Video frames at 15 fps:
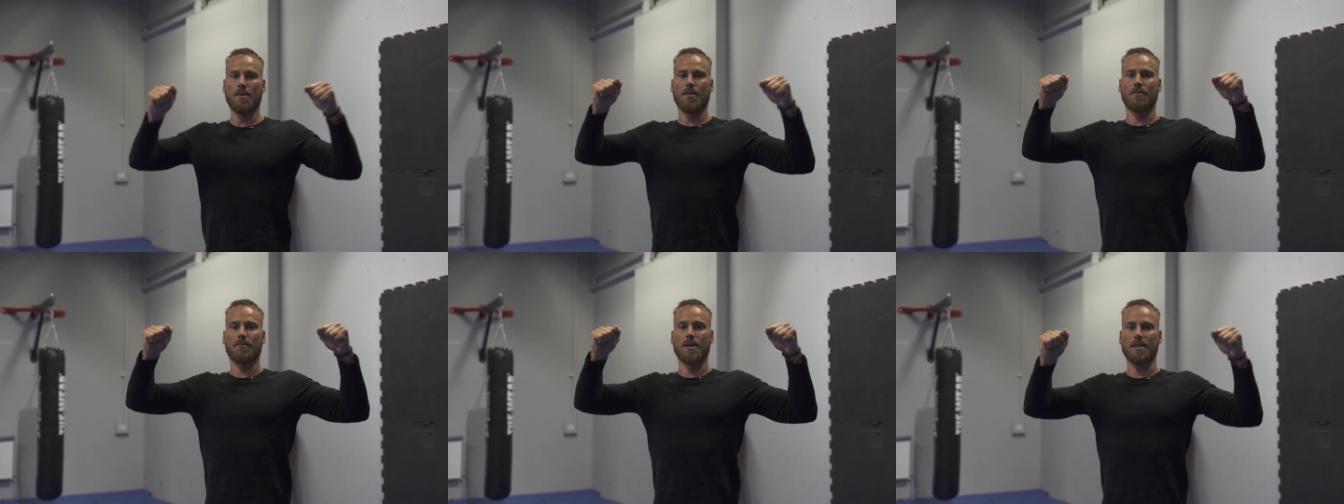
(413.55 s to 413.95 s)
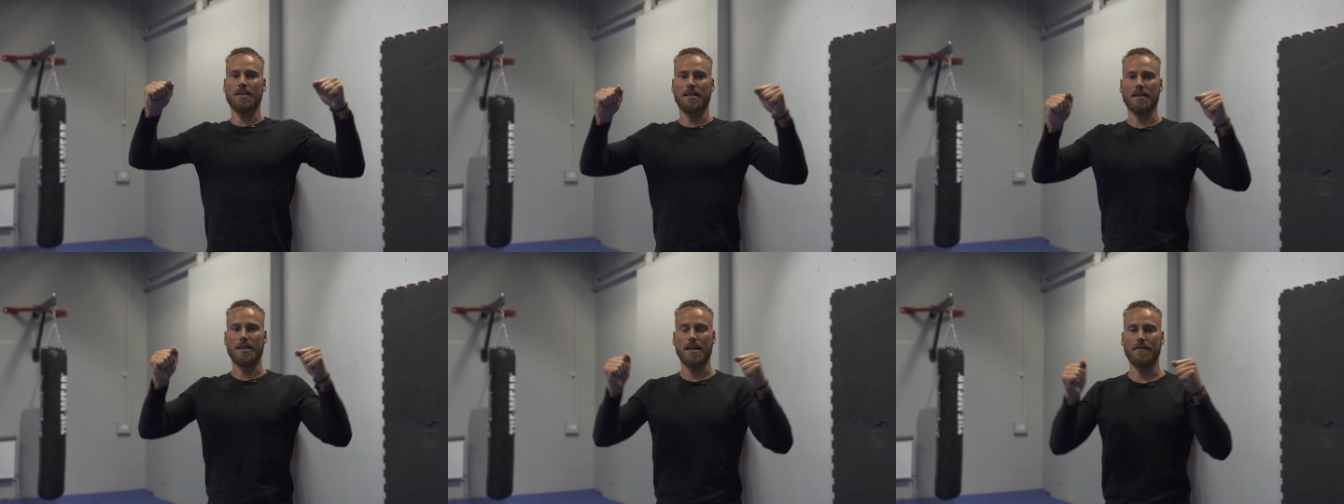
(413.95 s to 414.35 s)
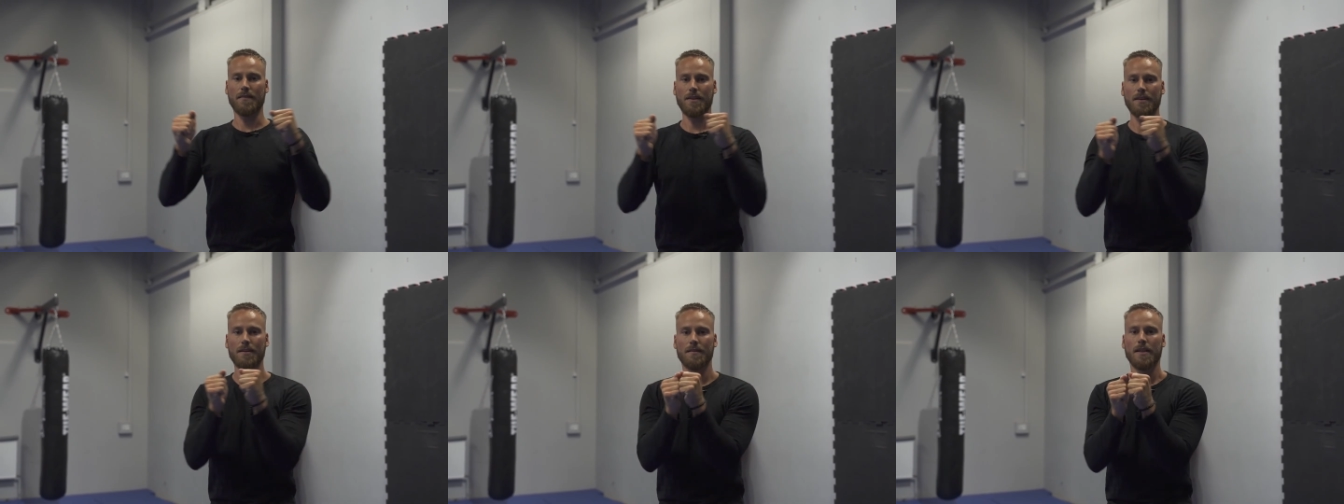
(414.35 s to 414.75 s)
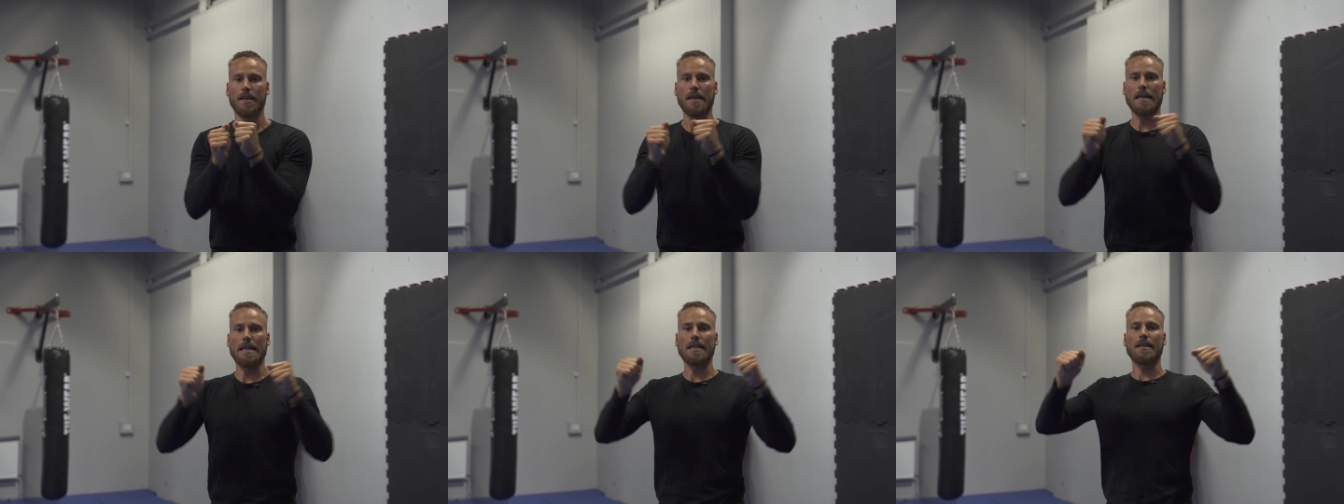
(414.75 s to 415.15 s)
thoracic cavity,
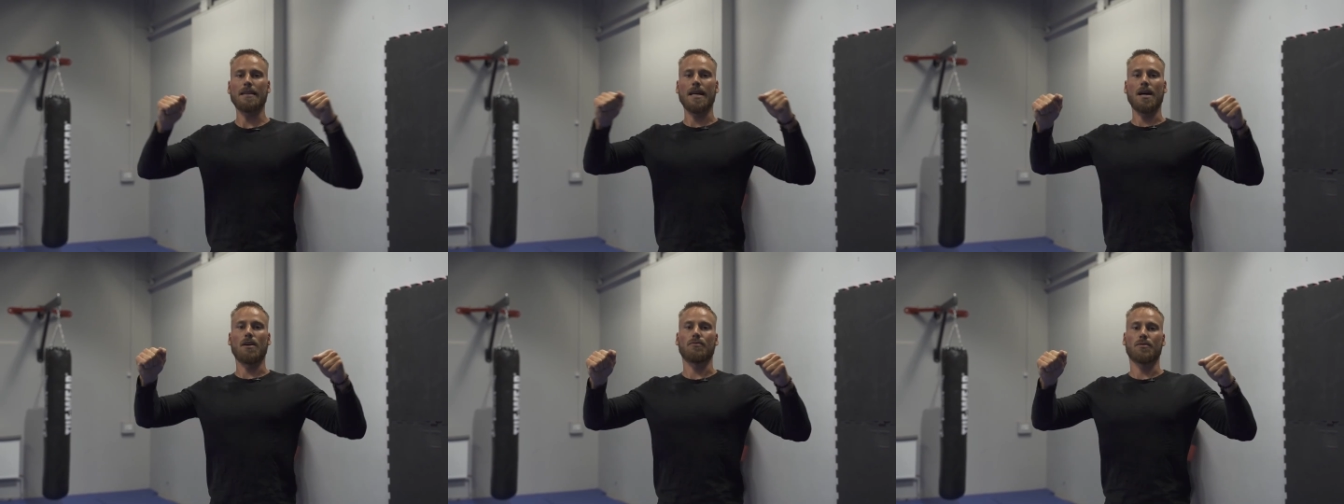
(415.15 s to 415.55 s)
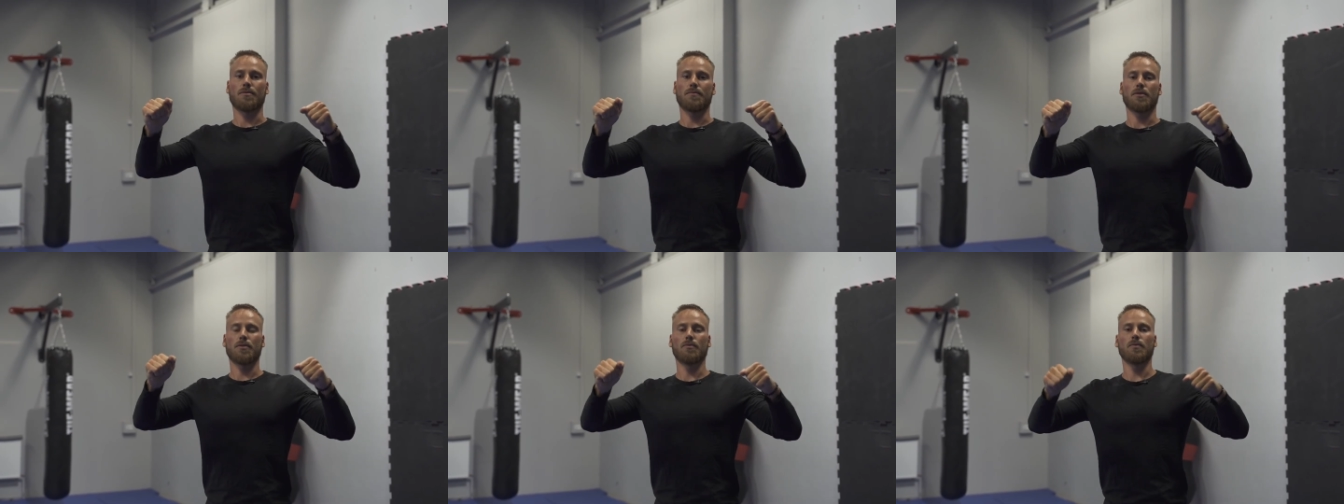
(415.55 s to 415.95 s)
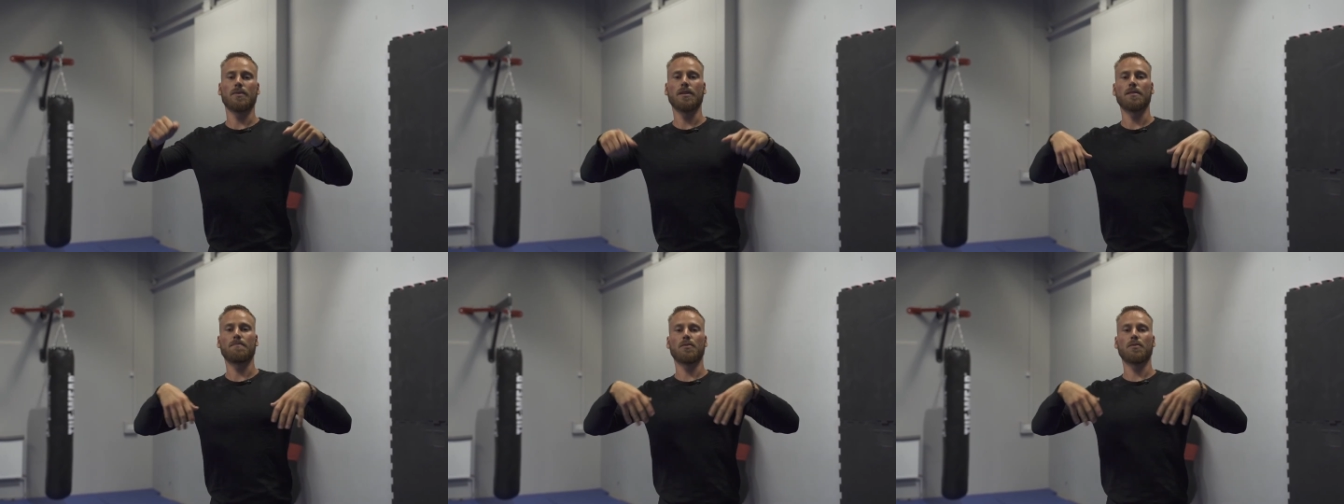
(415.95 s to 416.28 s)
in and out. So we are